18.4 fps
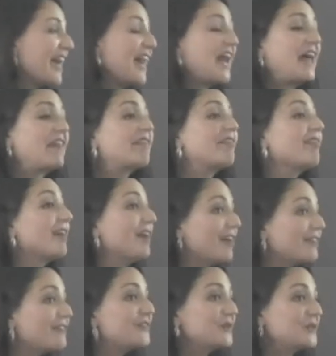and I
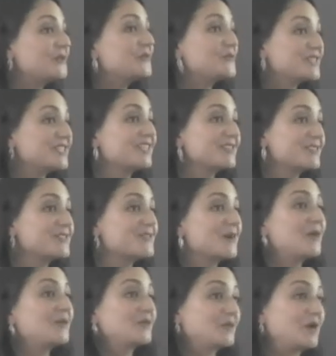love when you sing the
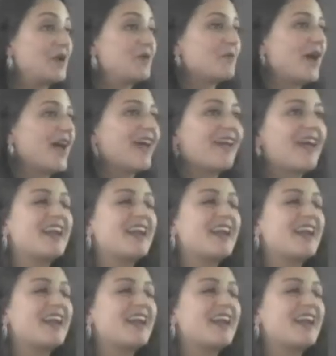song the right way.